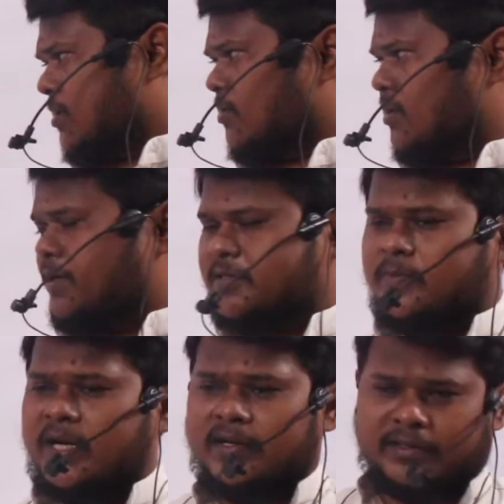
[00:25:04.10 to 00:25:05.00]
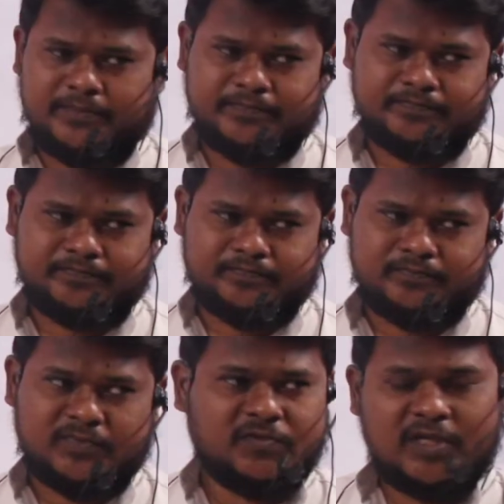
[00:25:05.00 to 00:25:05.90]
call it as battery.
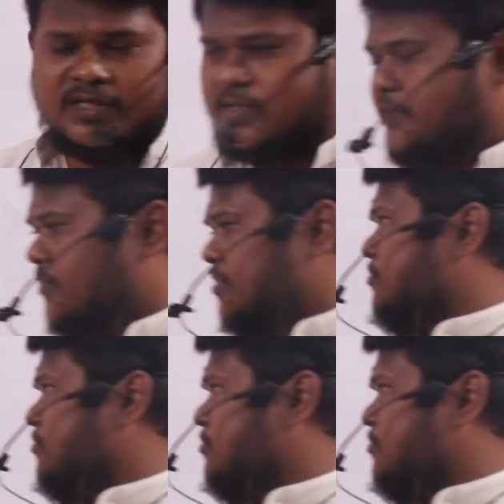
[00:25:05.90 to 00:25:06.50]
What is the difference